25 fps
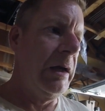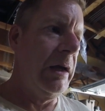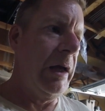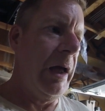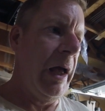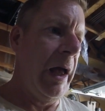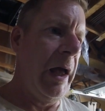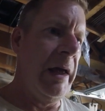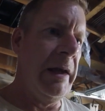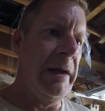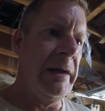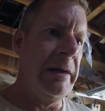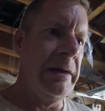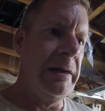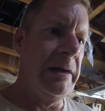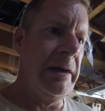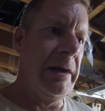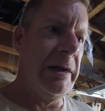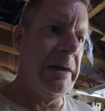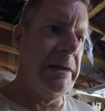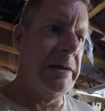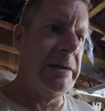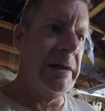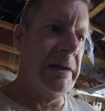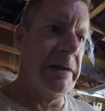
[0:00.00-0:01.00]
and
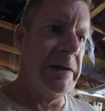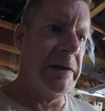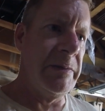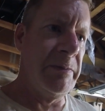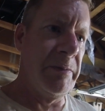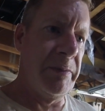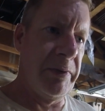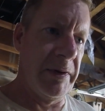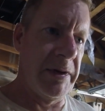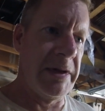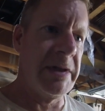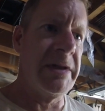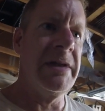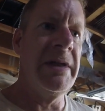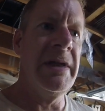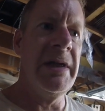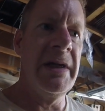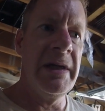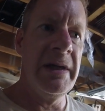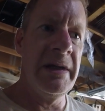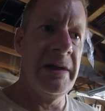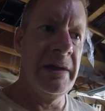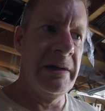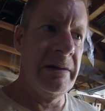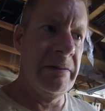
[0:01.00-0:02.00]
it's as
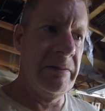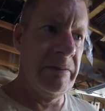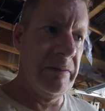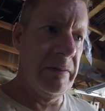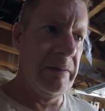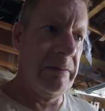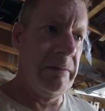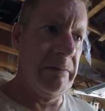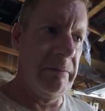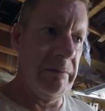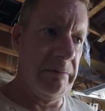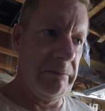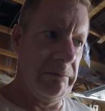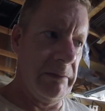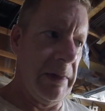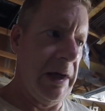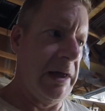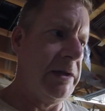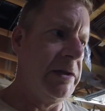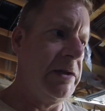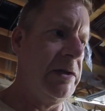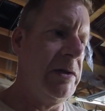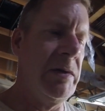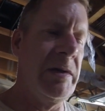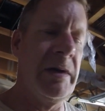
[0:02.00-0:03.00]
pristine
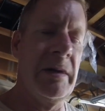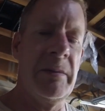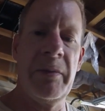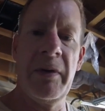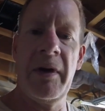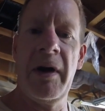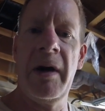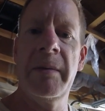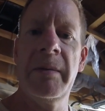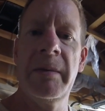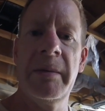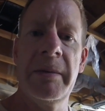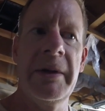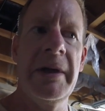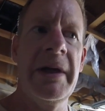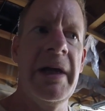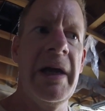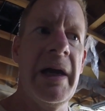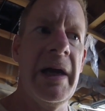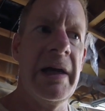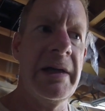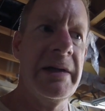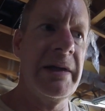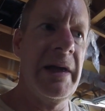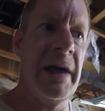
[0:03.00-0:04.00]
as you can probably
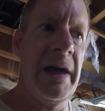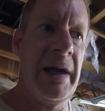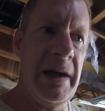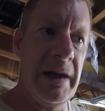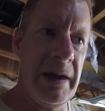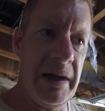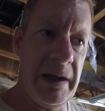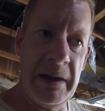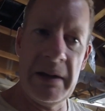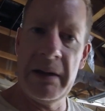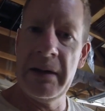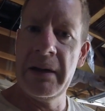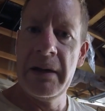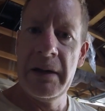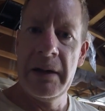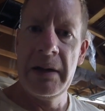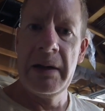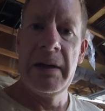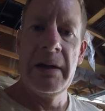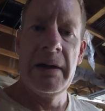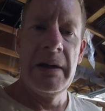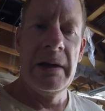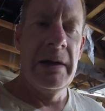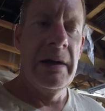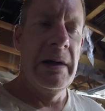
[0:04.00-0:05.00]
get a
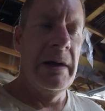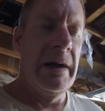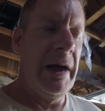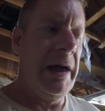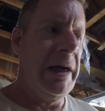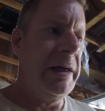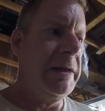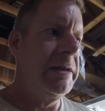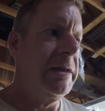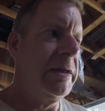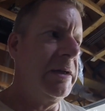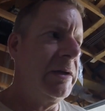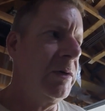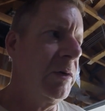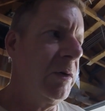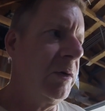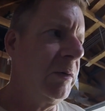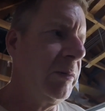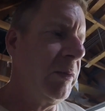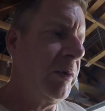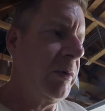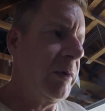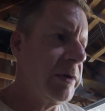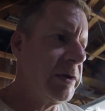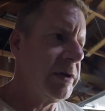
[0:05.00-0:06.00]

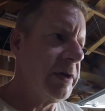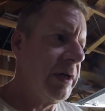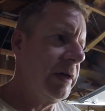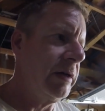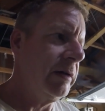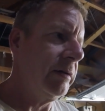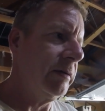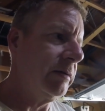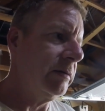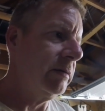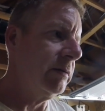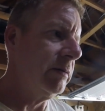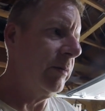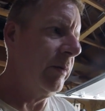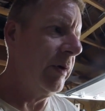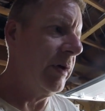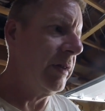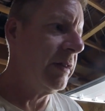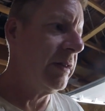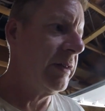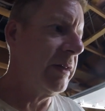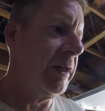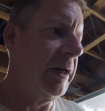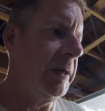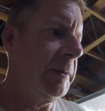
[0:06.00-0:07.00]
18-year-old motorcycle
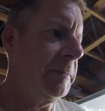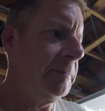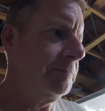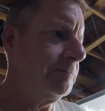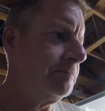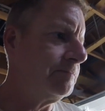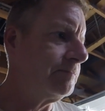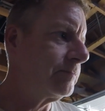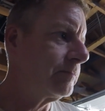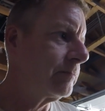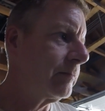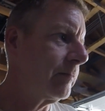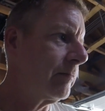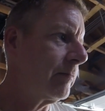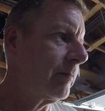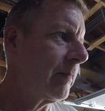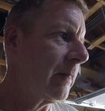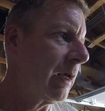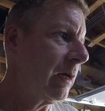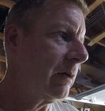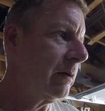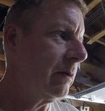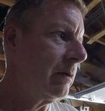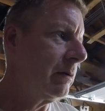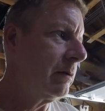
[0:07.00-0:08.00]
with
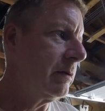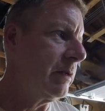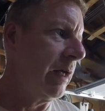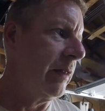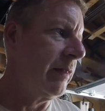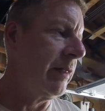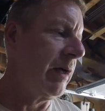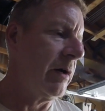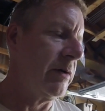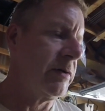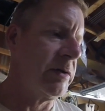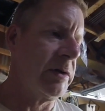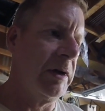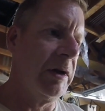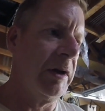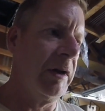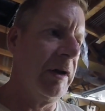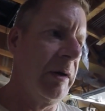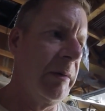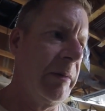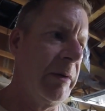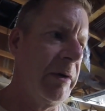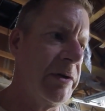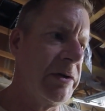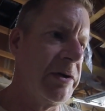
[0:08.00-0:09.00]
10,000
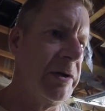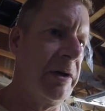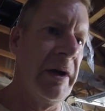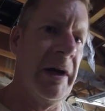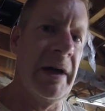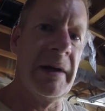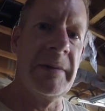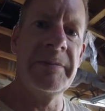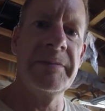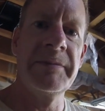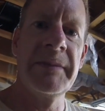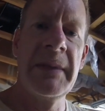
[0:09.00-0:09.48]
kilometers on it.